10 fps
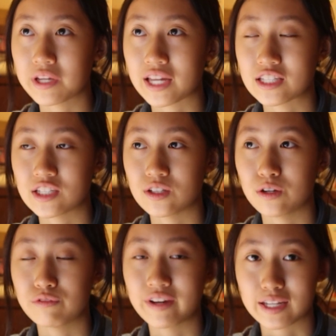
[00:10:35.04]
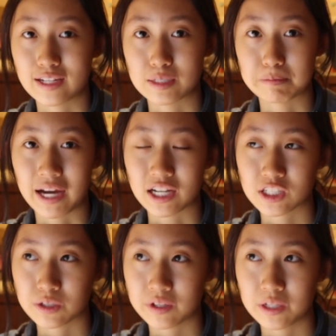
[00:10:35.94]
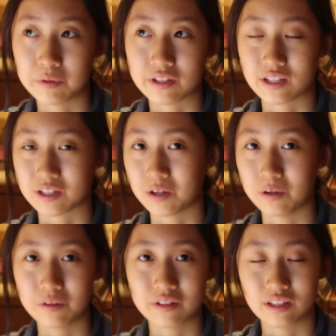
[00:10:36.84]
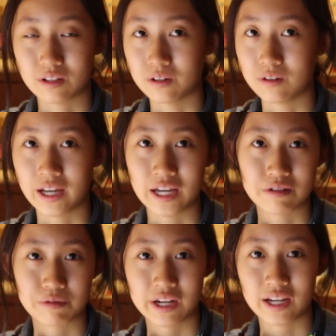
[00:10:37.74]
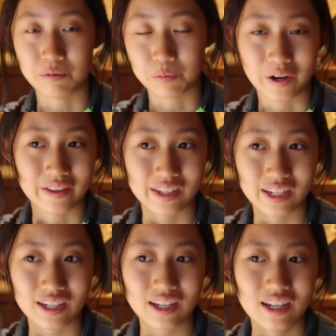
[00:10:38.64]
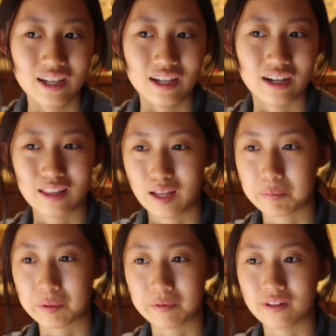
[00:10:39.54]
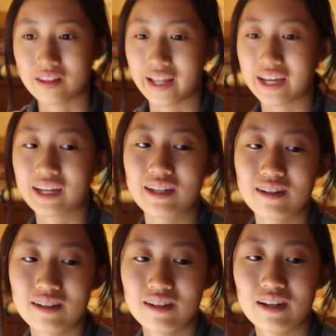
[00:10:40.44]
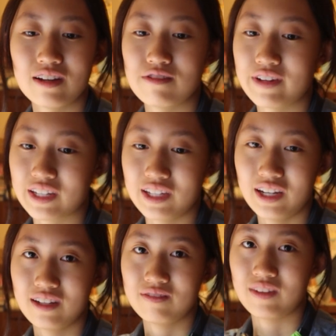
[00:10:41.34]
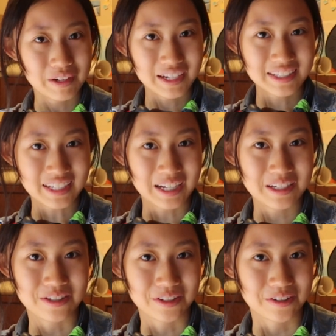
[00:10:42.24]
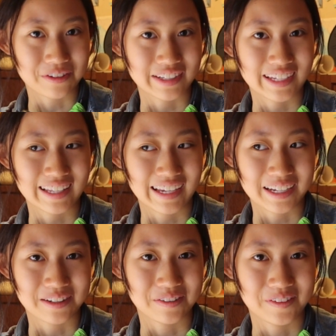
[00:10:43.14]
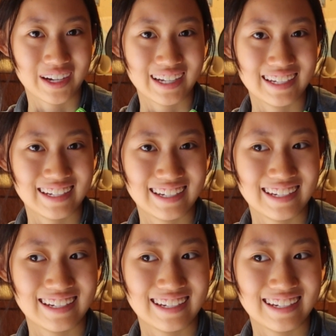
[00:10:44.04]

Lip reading: we get to know Vecna's backstory with like the whole Henry and one thing, a lot of people like Vecna, but I don't really like one.